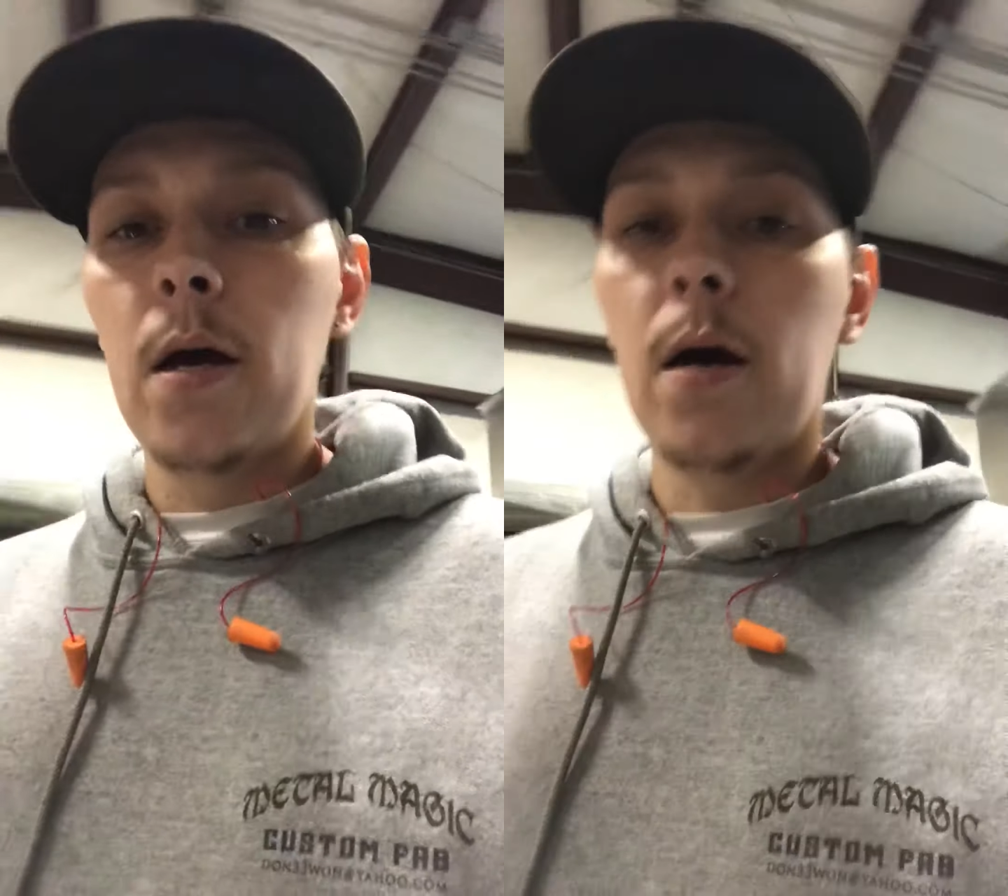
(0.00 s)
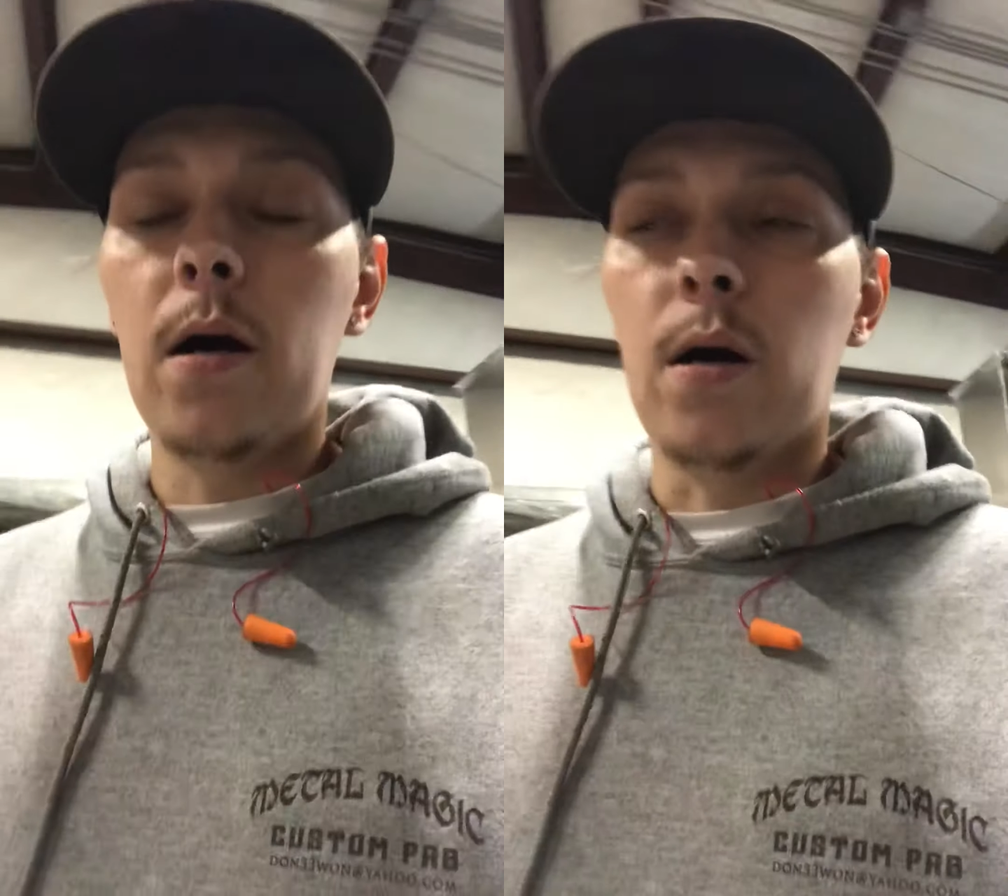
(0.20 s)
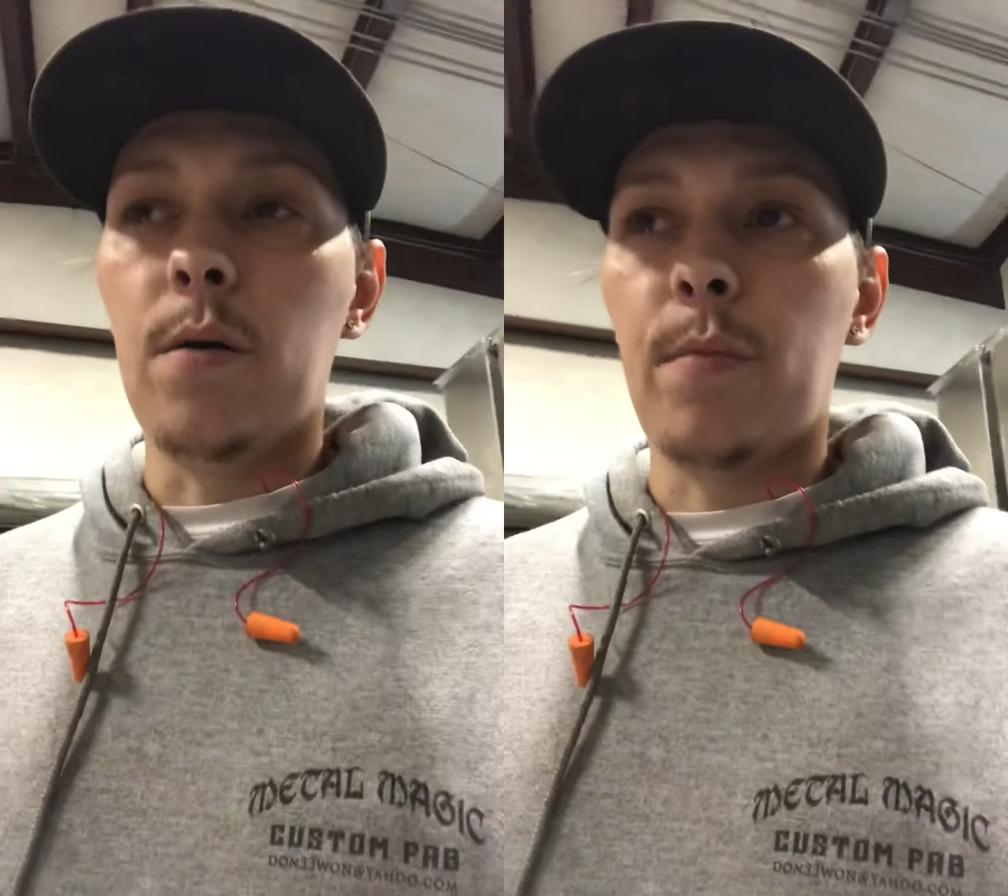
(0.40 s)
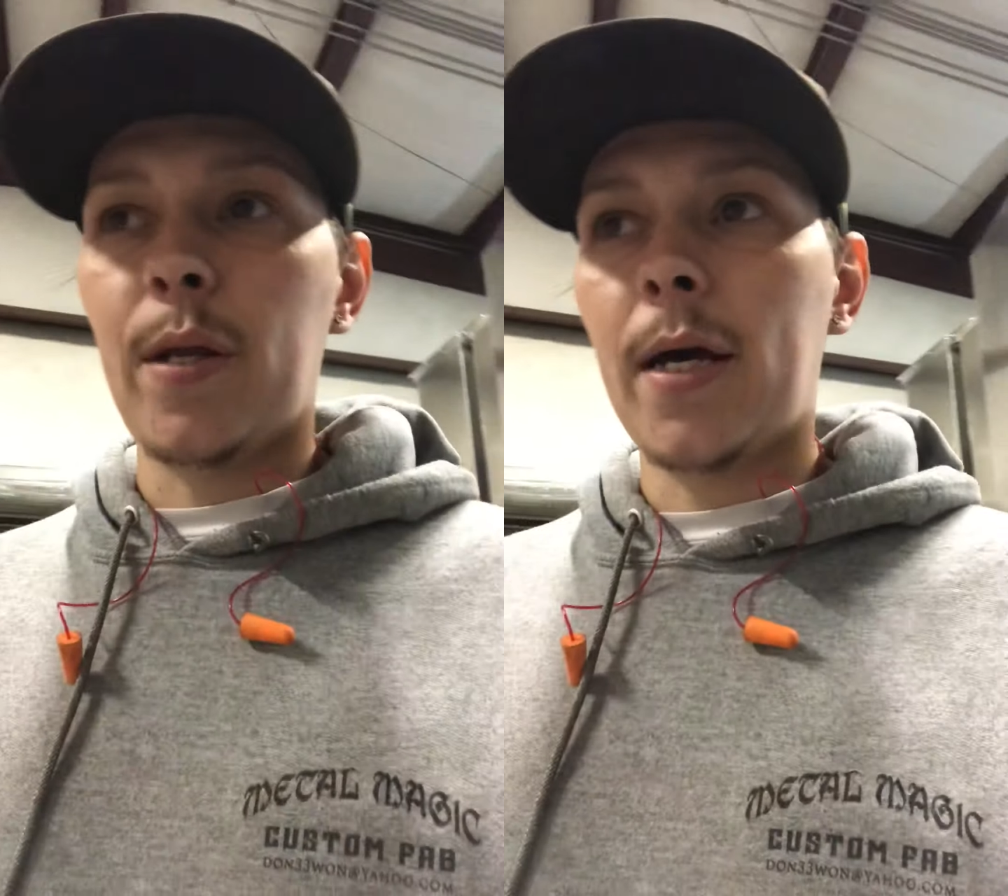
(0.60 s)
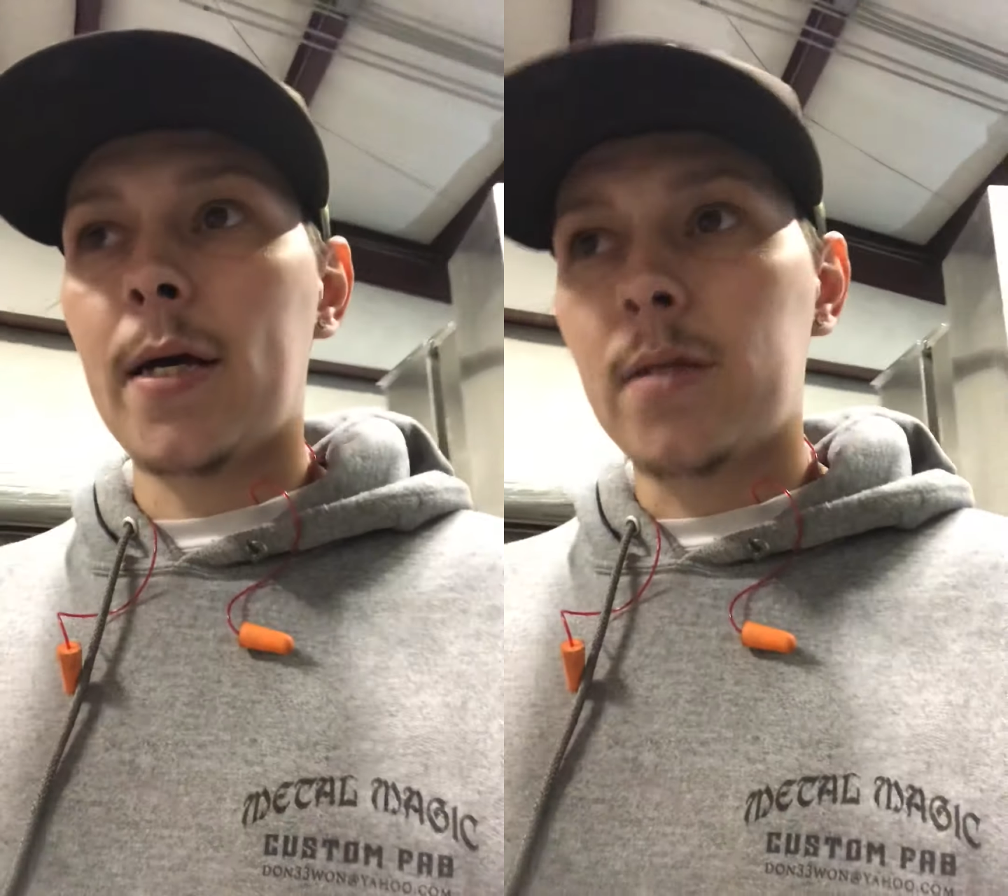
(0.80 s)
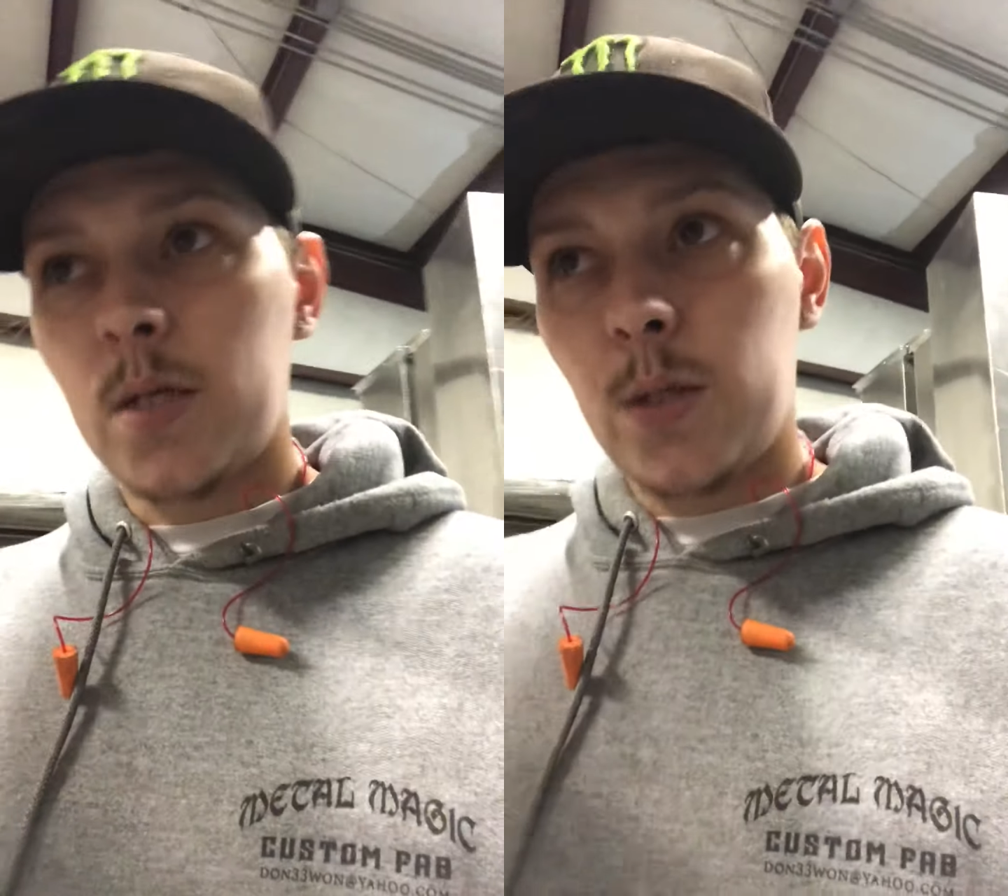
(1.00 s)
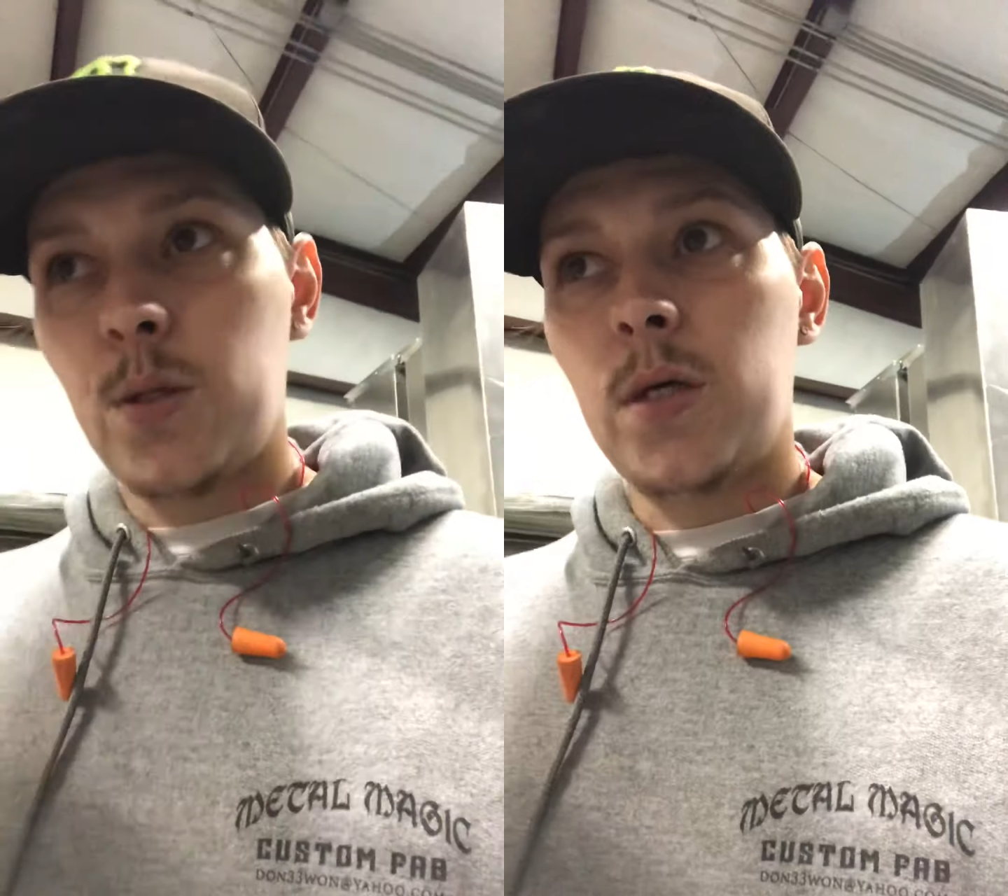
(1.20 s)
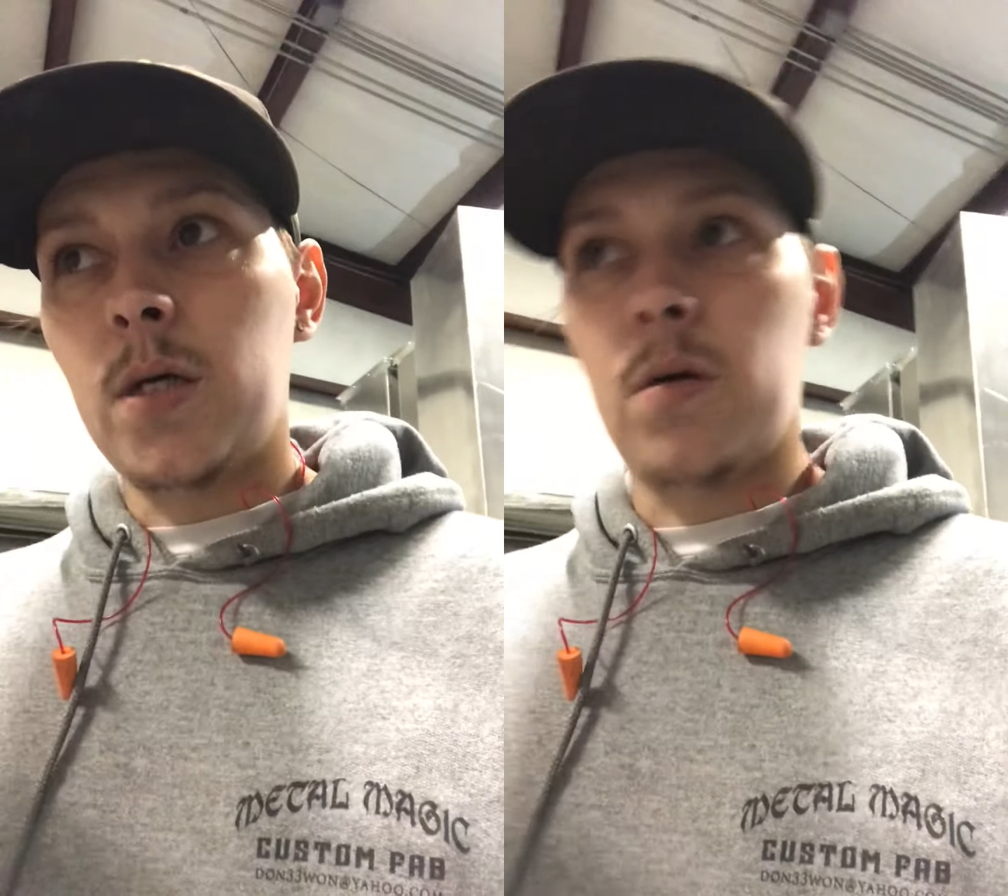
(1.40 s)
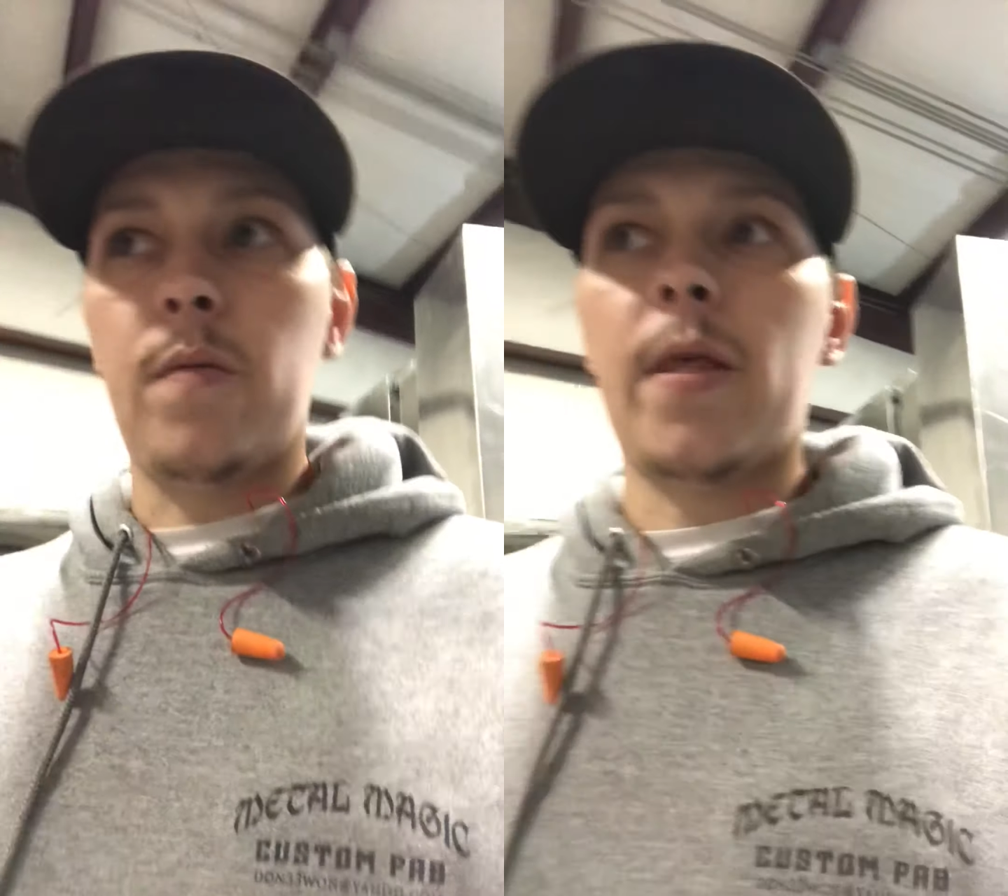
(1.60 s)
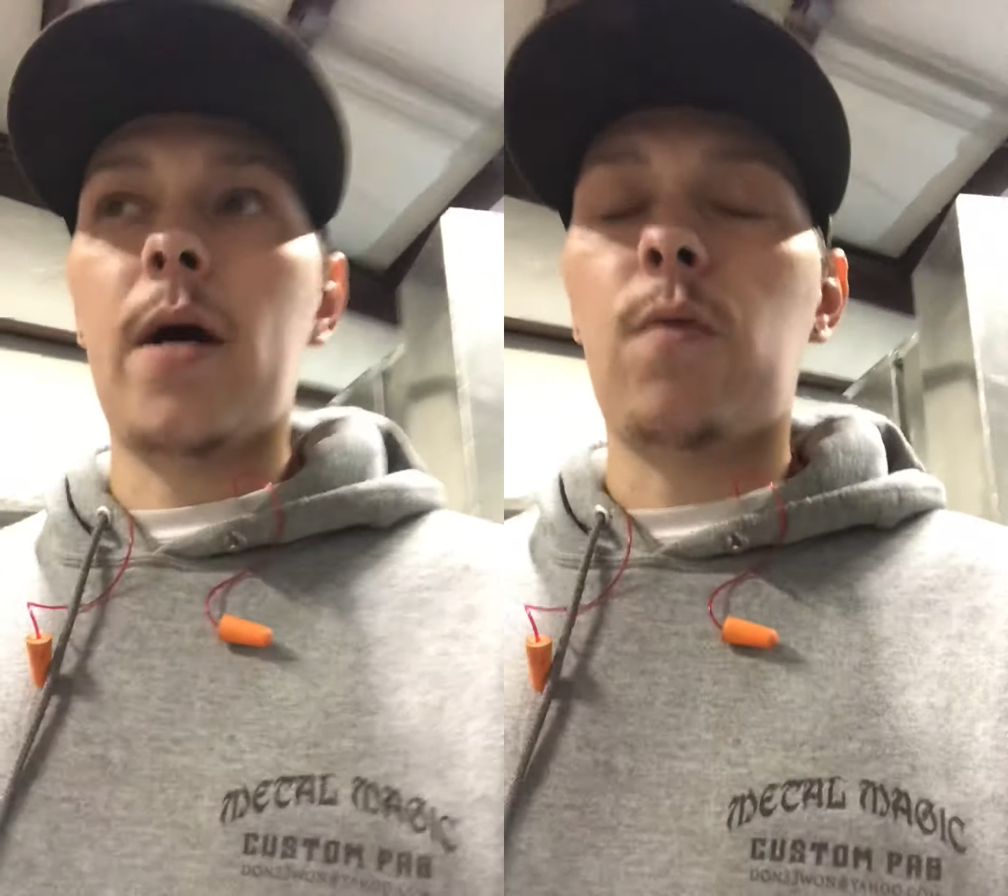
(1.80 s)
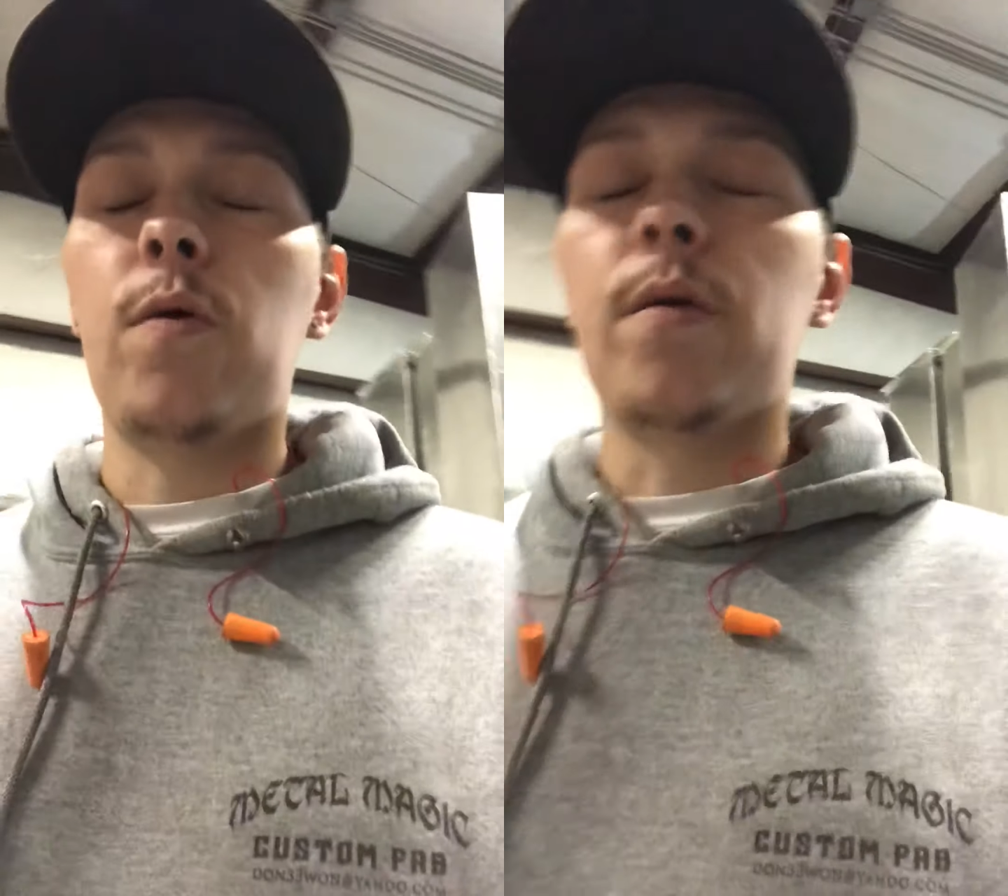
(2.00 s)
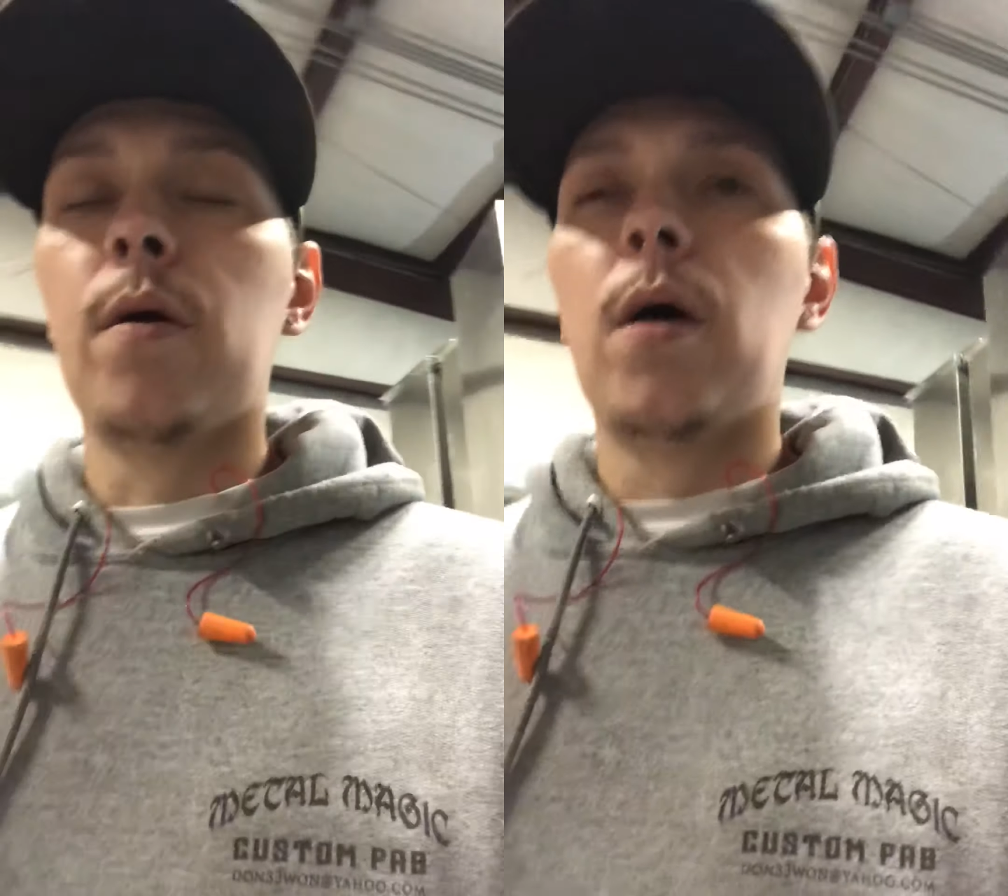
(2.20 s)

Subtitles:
My dad's actually in on that one.